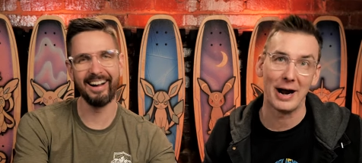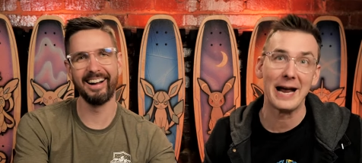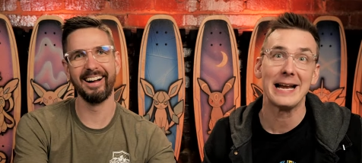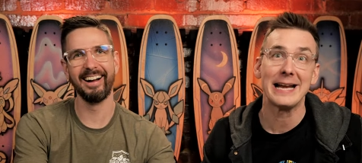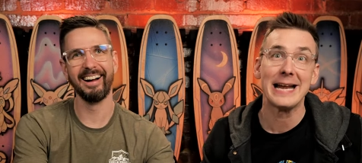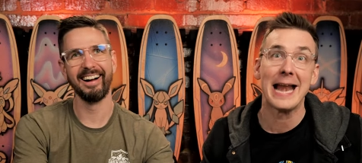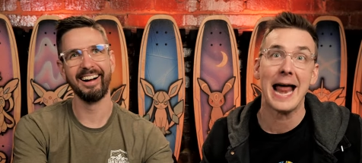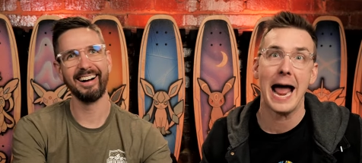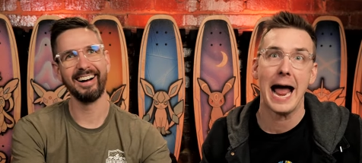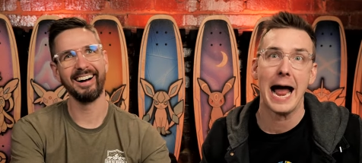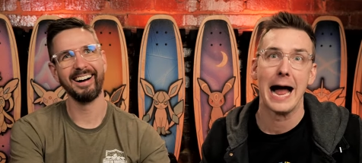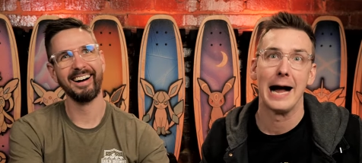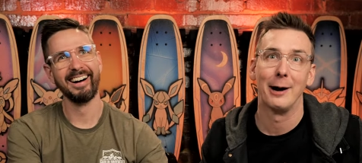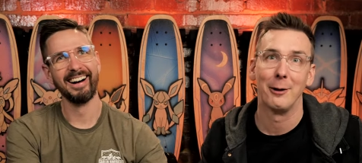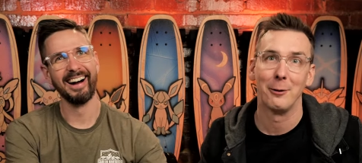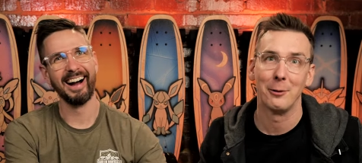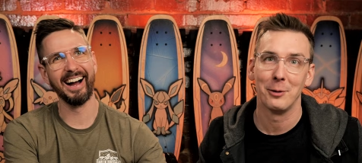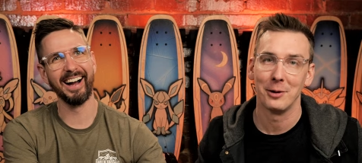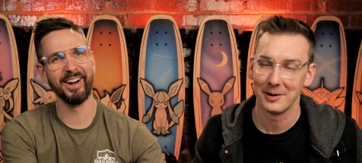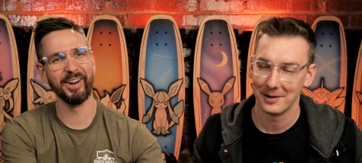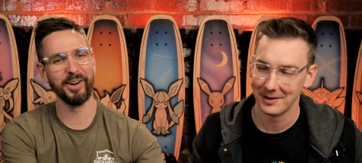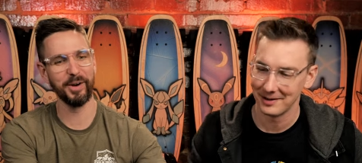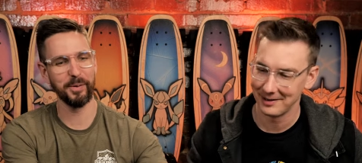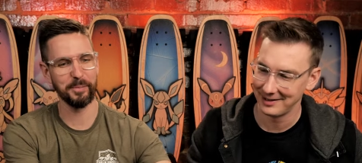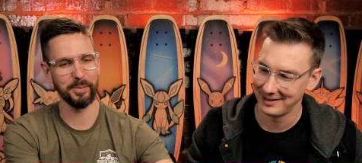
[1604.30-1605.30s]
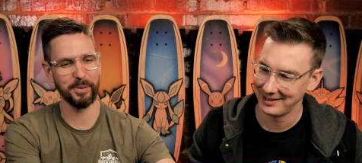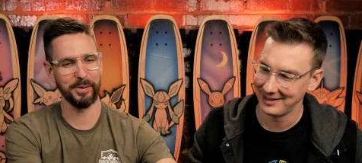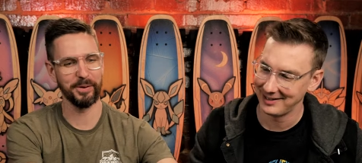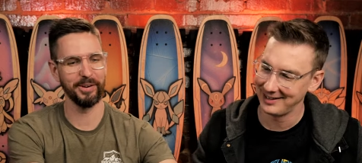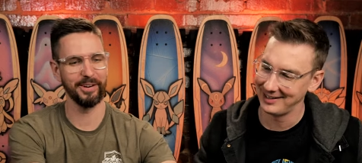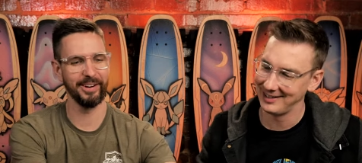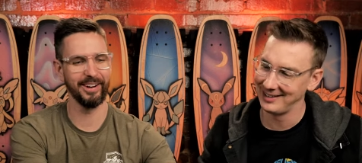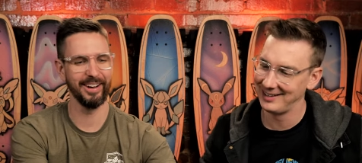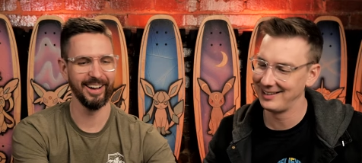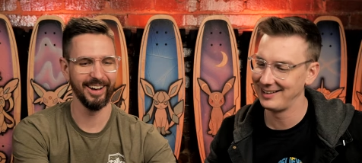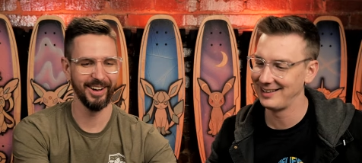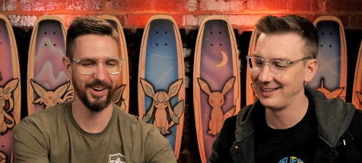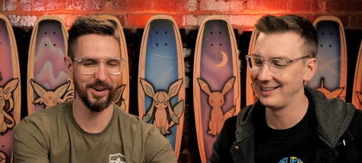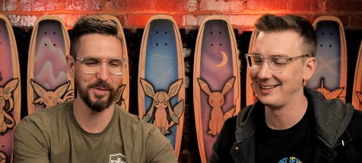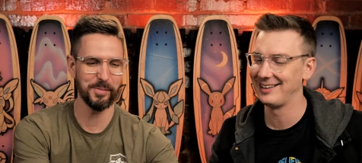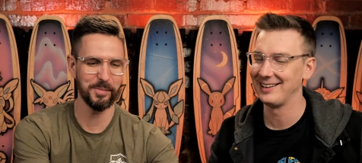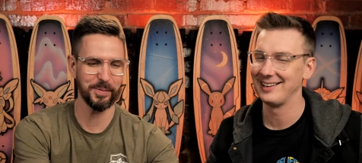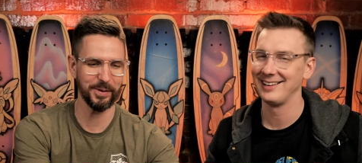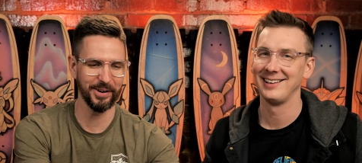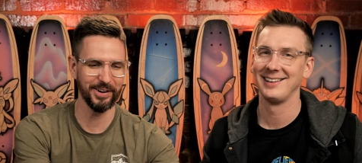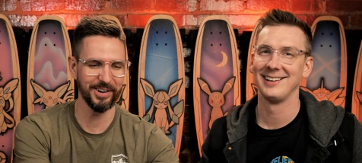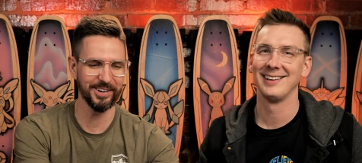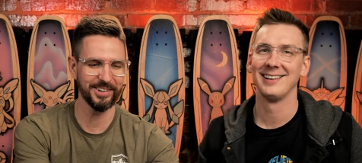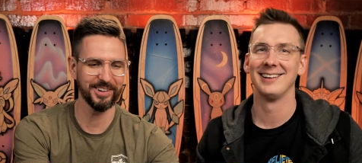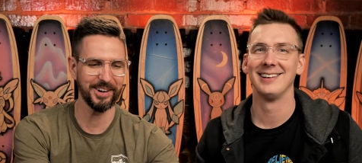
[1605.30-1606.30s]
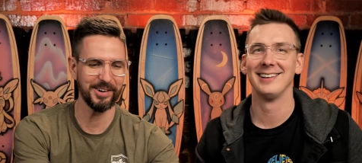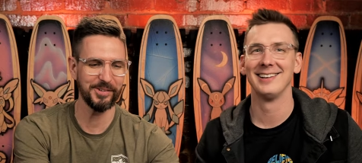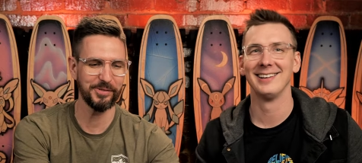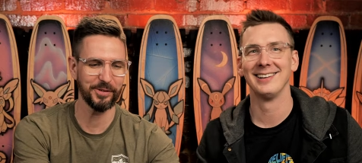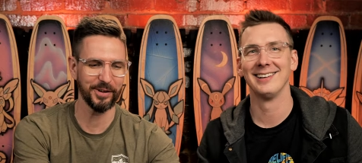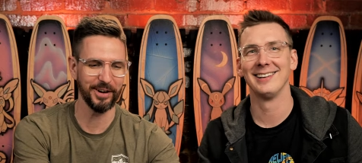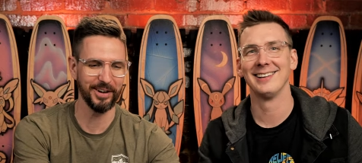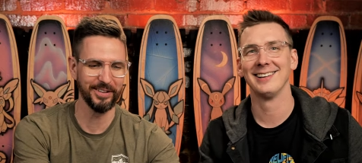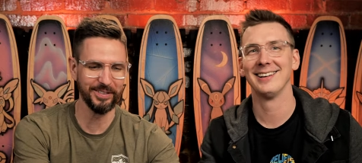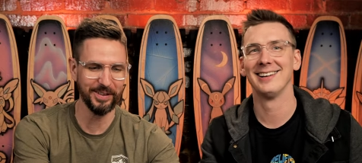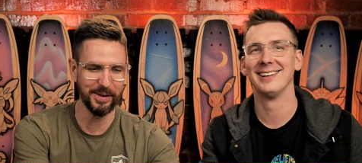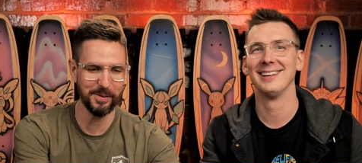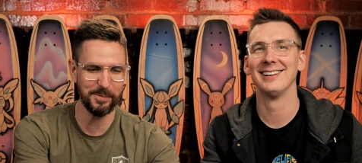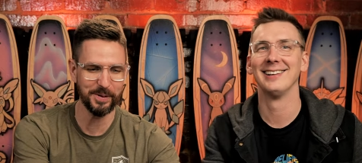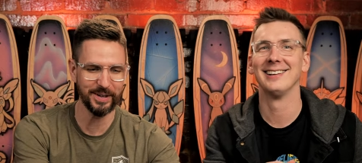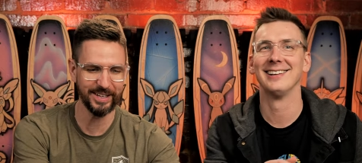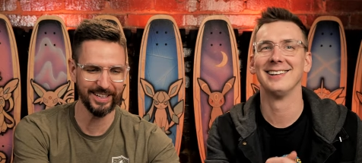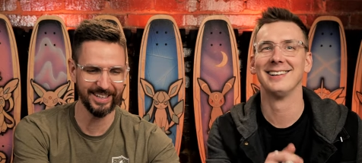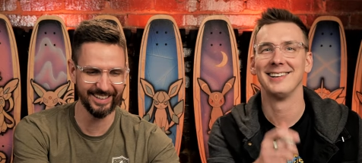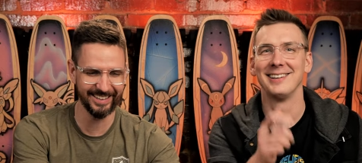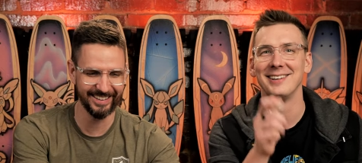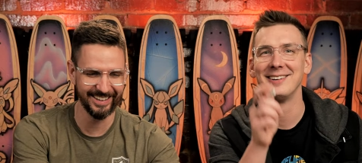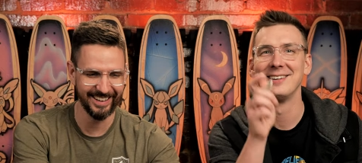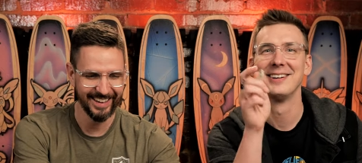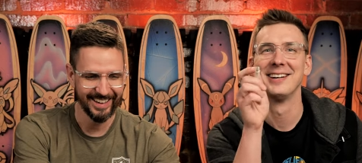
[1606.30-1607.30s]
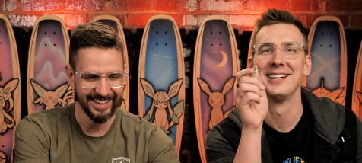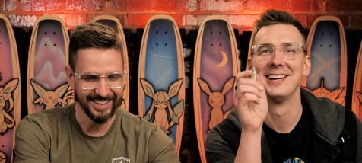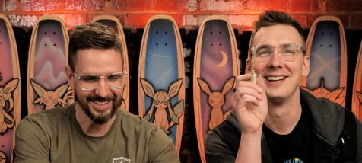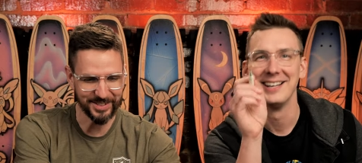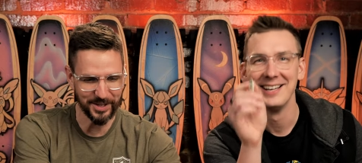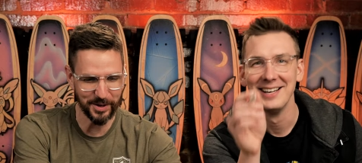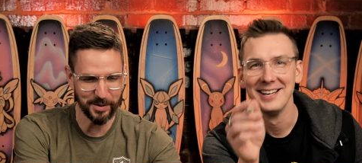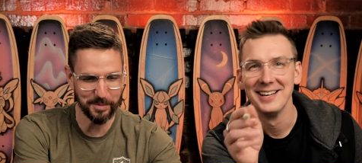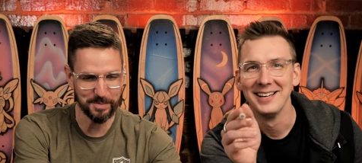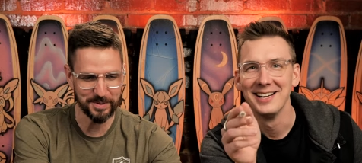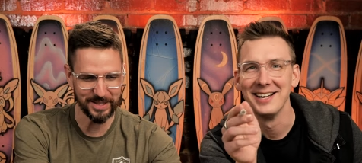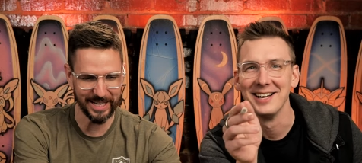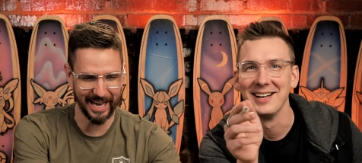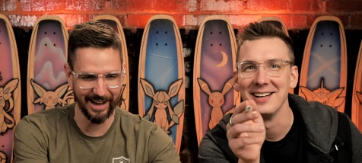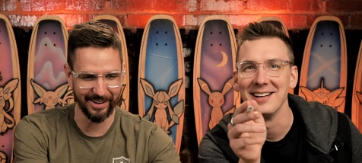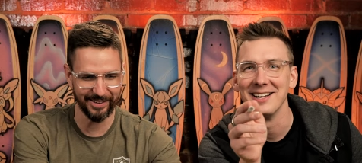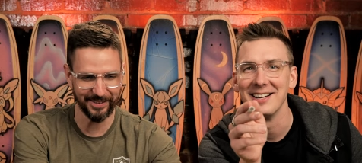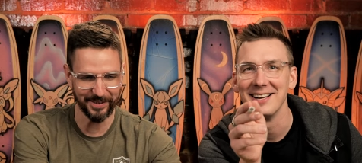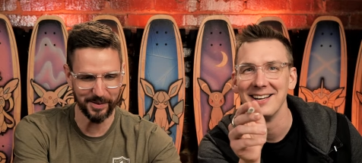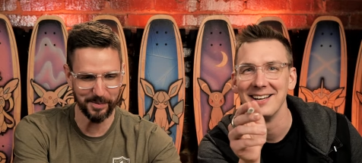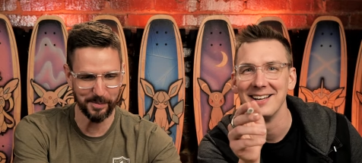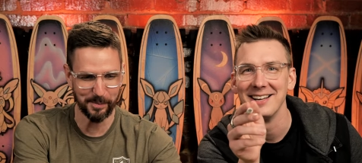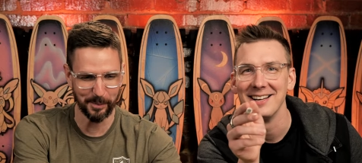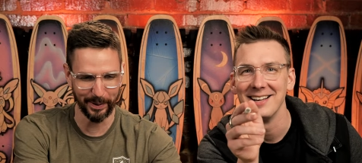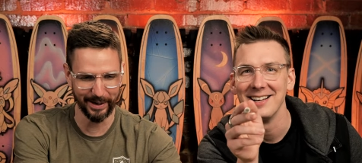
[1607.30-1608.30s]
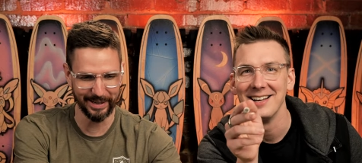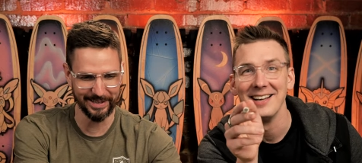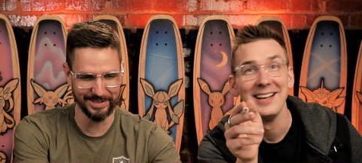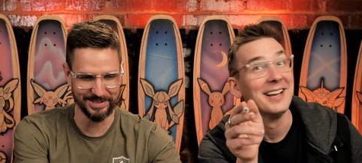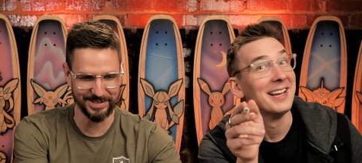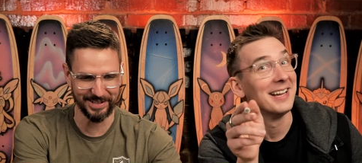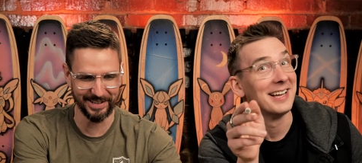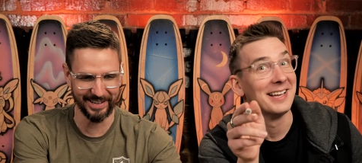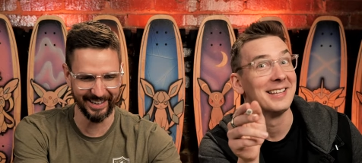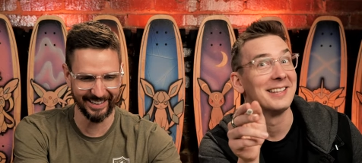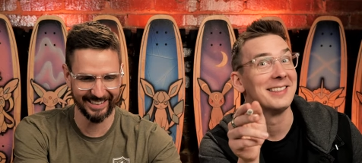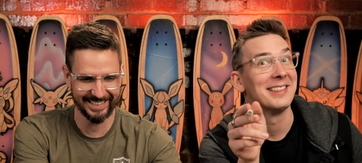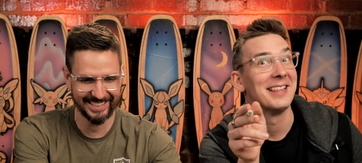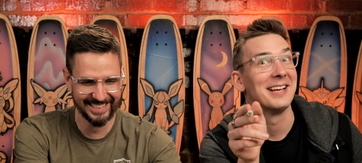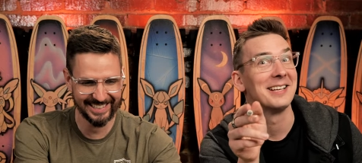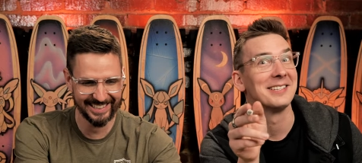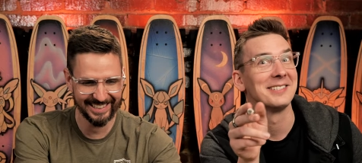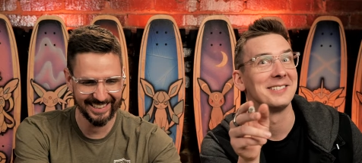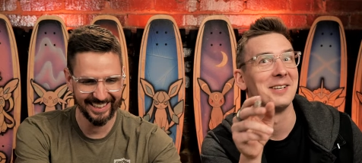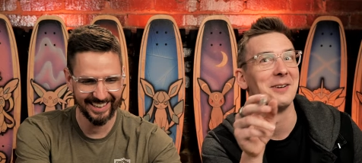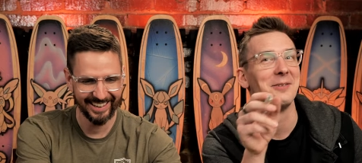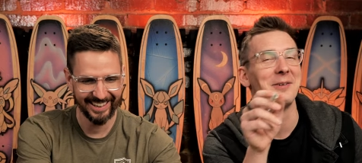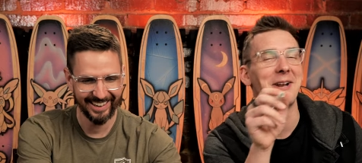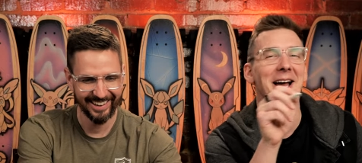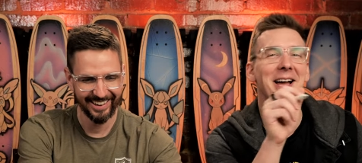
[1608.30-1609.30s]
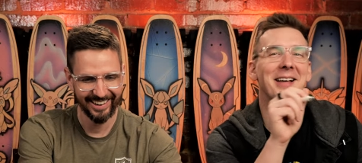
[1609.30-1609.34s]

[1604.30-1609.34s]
Speaker 1: right now. I hope you're I hope you're hungry for unlimited soup, salad, and breadsticks.